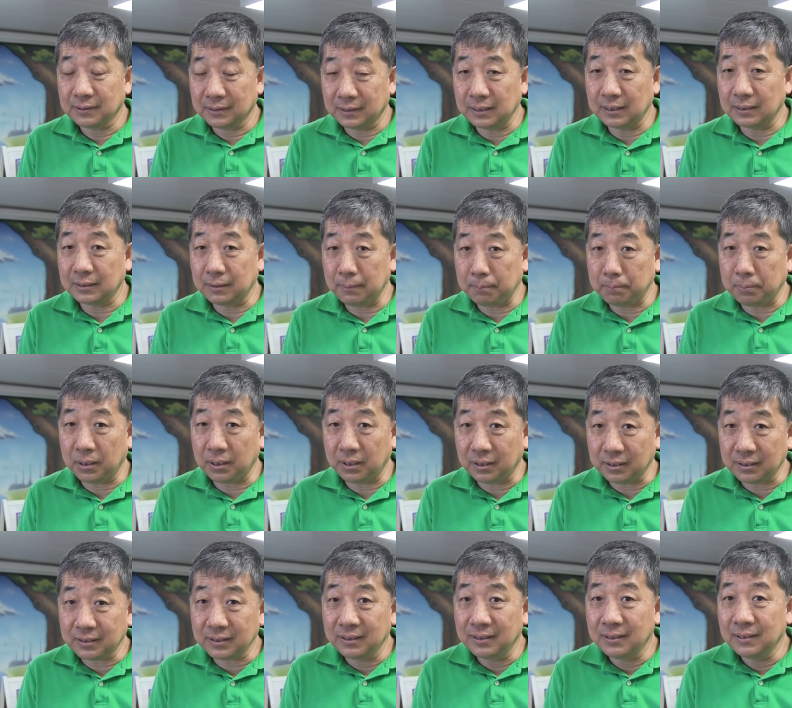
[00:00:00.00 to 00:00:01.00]
at the
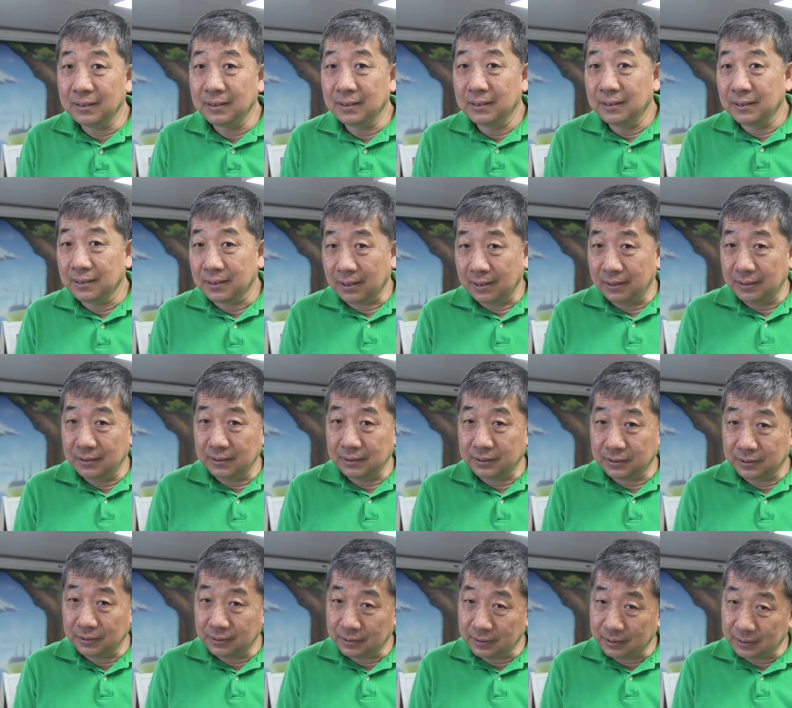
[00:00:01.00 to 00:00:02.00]
park. Okay,
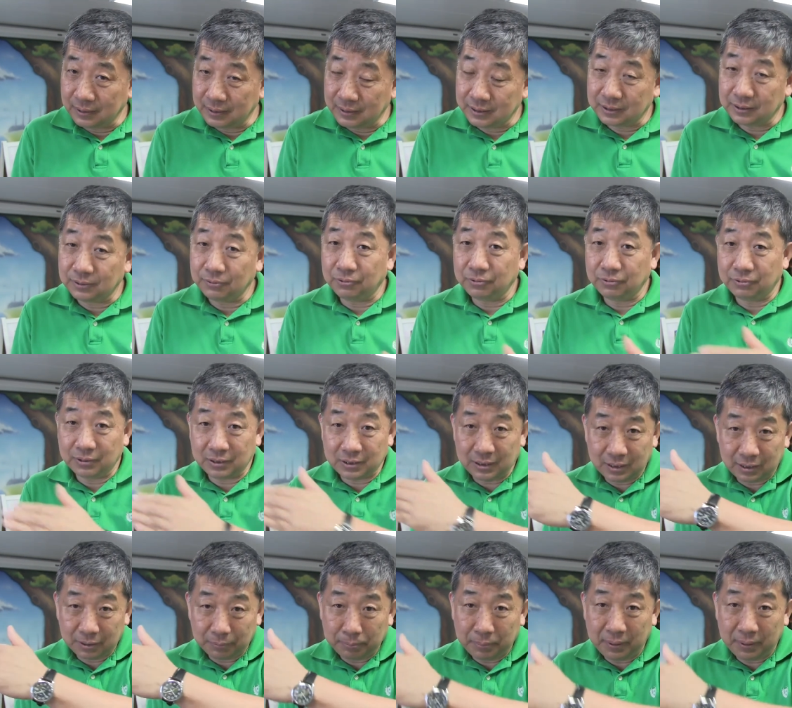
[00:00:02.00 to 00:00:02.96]
so there is a walking